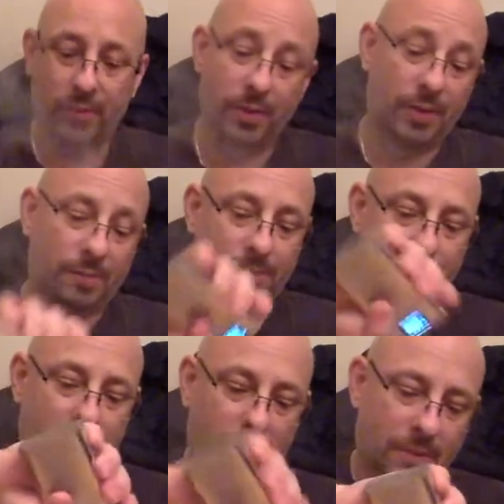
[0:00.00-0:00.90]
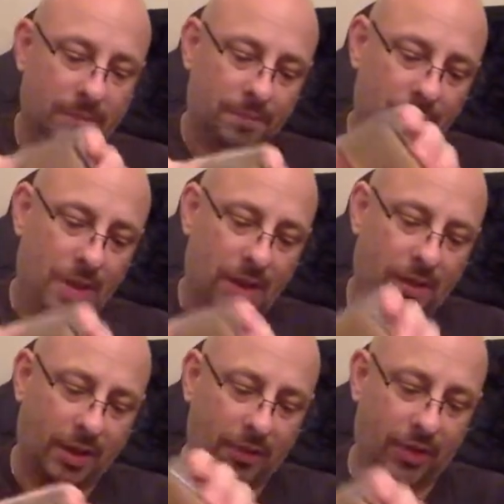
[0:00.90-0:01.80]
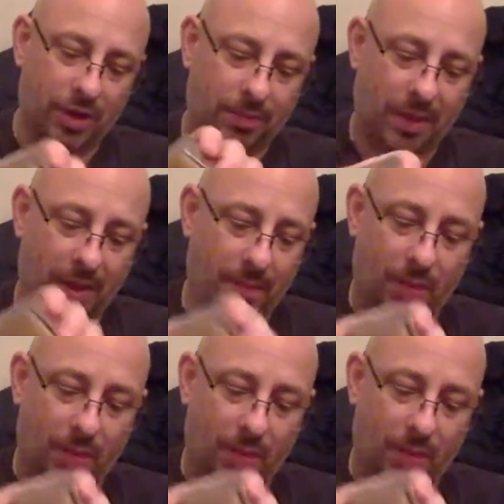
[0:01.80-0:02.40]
Well, I'll have to give you an update